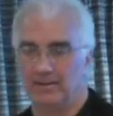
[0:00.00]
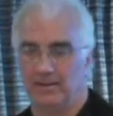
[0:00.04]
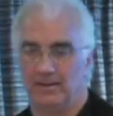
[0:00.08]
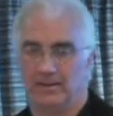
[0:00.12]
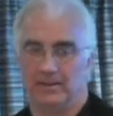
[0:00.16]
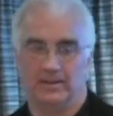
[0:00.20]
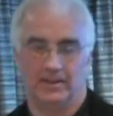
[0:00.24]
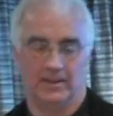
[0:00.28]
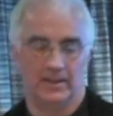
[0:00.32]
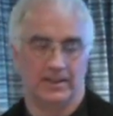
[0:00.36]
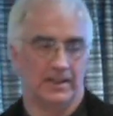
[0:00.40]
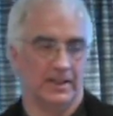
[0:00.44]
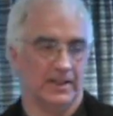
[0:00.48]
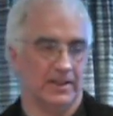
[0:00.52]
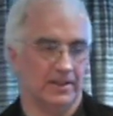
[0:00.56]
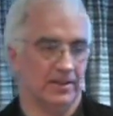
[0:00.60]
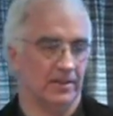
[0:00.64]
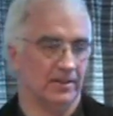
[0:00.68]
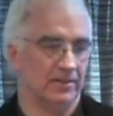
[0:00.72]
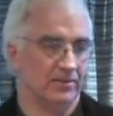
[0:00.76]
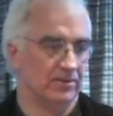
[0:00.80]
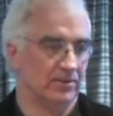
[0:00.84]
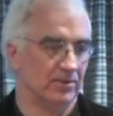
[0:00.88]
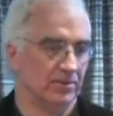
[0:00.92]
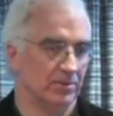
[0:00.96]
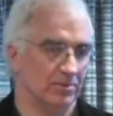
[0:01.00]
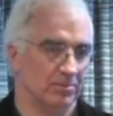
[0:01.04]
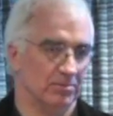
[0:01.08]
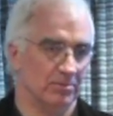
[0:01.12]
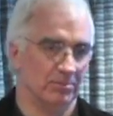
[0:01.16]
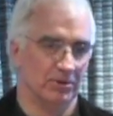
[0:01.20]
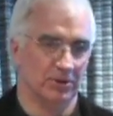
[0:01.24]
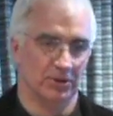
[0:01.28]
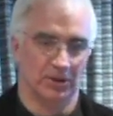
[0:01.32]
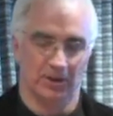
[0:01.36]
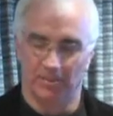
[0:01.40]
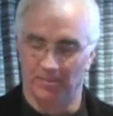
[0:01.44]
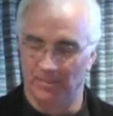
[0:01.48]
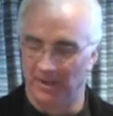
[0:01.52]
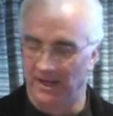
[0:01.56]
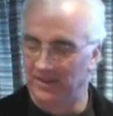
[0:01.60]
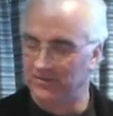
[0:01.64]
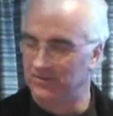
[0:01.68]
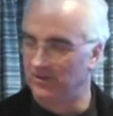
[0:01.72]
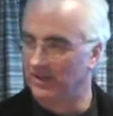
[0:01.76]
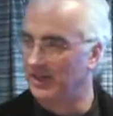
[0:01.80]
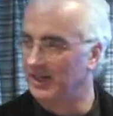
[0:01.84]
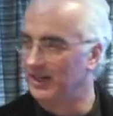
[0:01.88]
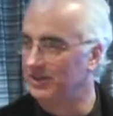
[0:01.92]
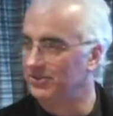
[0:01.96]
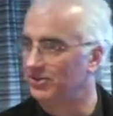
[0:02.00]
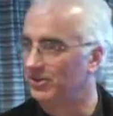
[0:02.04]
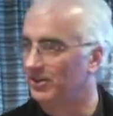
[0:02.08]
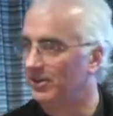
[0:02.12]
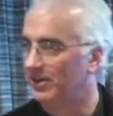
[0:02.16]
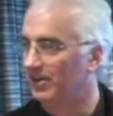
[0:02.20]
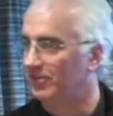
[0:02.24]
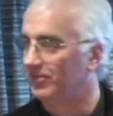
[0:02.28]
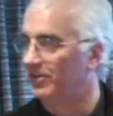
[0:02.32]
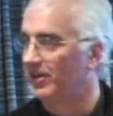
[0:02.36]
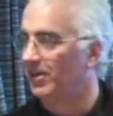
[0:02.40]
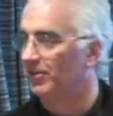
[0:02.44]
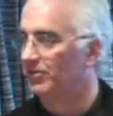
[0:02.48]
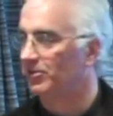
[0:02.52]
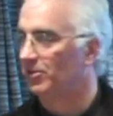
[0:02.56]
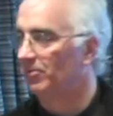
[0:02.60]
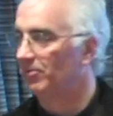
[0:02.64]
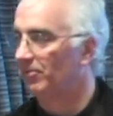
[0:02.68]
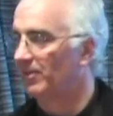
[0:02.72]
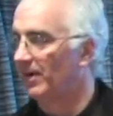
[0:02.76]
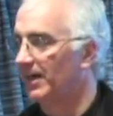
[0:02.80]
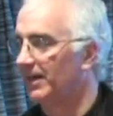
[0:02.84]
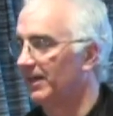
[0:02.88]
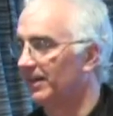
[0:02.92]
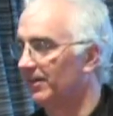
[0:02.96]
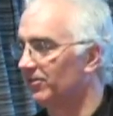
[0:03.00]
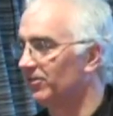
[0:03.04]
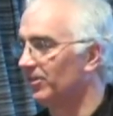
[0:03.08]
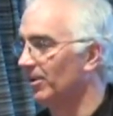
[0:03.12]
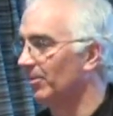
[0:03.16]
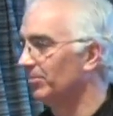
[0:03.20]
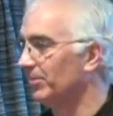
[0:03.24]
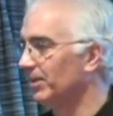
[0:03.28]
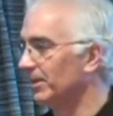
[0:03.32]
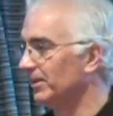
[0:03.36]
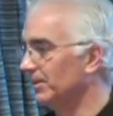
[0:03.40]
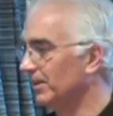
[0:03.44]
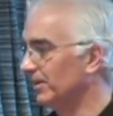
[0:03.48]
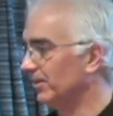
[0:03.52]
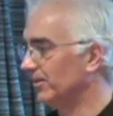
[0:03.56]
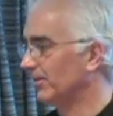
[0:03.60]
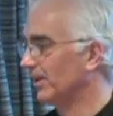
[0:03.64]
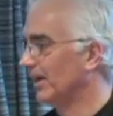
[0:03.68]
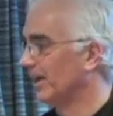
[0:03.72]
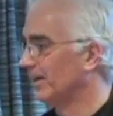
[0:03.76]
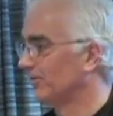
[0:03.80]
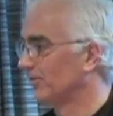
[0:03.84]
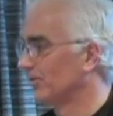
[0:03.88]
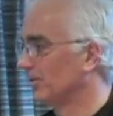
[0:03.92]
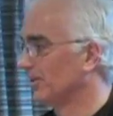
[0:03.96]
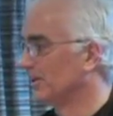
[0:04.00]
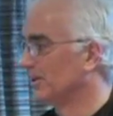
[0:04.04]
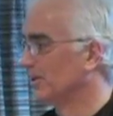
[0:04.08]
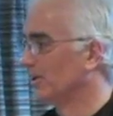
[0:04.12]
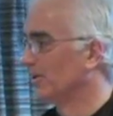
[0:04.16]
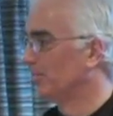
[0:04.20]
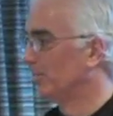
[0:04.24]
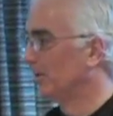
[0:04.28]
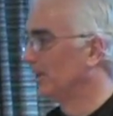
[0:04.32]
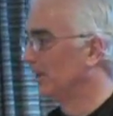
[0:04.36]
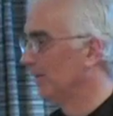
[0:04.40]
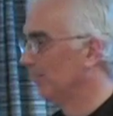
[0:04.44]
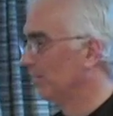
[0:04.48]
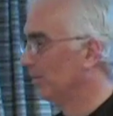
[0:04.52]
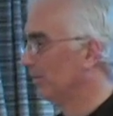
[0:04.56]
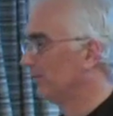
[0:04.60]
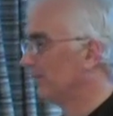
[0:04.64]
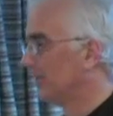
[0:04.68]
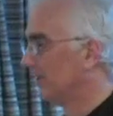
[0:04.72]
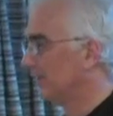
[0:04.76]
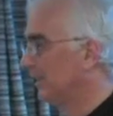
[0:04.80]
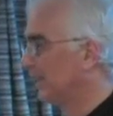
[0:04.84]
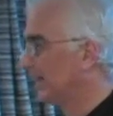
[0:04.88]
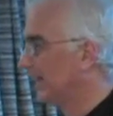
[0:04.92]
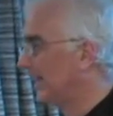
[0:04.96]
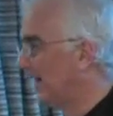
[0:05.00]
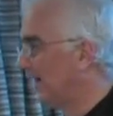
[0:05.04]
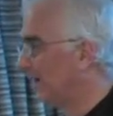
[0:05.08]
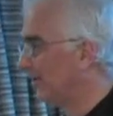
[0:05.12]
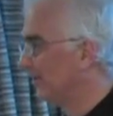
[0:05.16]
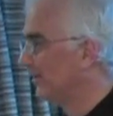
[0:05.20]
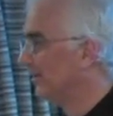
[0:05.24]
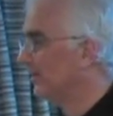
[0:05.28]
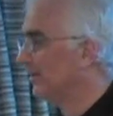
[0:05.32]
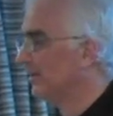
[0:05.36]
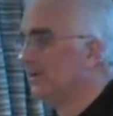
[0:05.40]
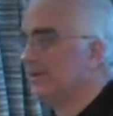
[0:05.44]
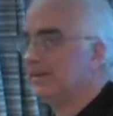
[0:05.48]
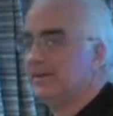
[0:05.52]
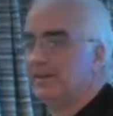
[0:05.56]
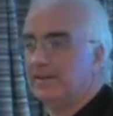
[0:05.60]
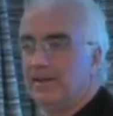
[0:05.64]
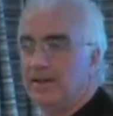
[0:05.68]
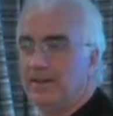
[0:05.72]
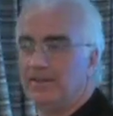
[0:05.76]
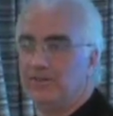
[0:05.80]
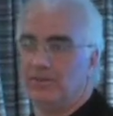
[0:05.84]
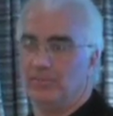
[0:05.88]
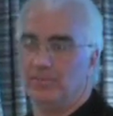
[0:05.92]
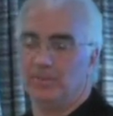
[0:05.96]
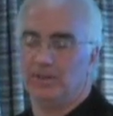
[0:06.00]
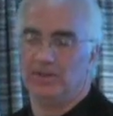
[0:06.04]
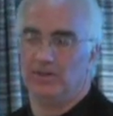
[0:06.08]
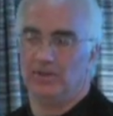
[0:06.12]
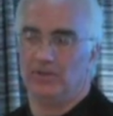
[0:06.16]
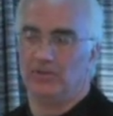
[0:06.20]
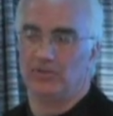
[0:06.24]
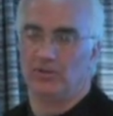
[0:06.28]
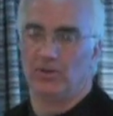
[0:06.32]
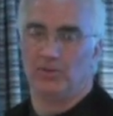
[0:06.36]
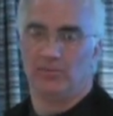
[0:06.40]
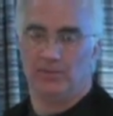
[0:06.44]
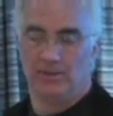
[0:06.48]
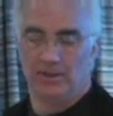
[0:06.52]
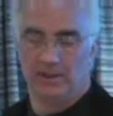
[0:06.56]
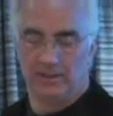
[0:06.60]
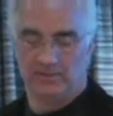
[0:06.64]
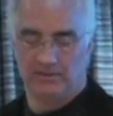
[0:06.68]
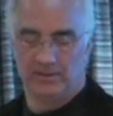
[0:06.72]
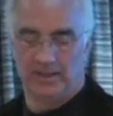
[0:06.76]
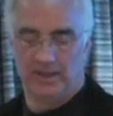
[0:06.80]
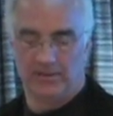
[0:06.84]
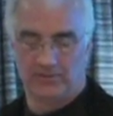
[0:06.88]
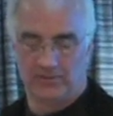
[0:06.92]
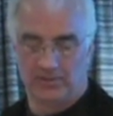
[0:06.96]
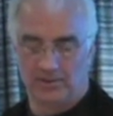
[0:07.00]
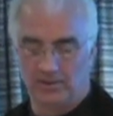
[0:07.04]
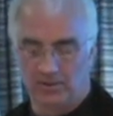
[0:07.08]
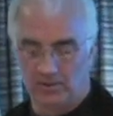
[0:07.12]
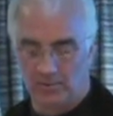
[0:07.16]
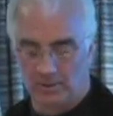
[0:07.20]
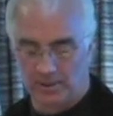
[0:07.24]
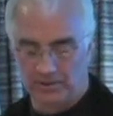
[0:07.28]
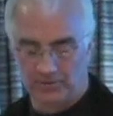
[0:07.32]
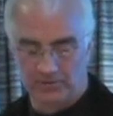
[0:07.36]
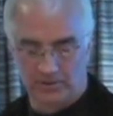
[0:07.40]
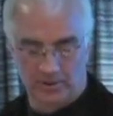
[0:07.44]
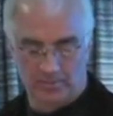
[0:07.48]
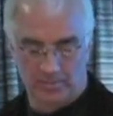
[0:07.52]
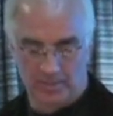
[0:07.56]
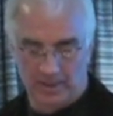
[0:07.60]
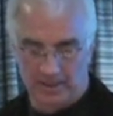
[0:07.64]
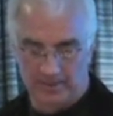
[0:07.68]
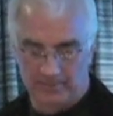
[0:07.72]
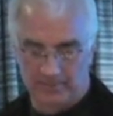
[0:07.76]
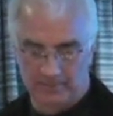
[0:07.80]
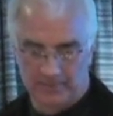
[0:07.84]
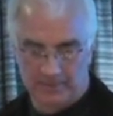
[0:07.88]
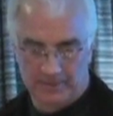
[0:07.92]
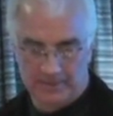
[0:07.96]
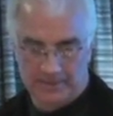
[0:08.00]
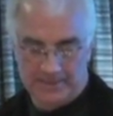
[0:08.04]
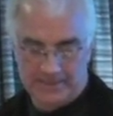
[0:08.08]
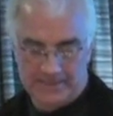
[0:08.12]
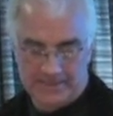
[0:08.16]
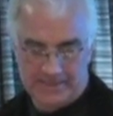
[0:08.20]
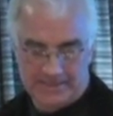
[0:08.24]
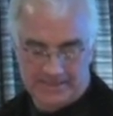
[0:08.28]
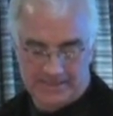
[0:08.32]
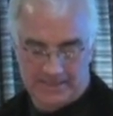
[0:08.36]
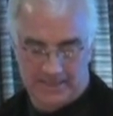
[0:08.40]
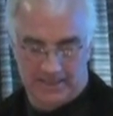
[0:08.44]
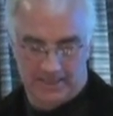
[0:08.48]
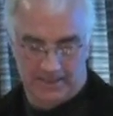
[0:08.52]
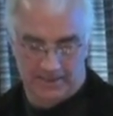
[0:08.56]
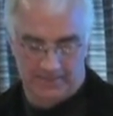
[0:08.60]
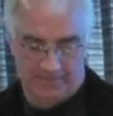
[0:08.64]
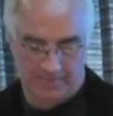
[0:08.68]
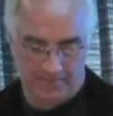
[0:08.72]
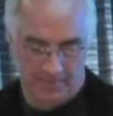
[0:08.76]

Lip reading: the key to good imagination is also finding something that's actually going to be able to get out and to be used. So to answer the question about a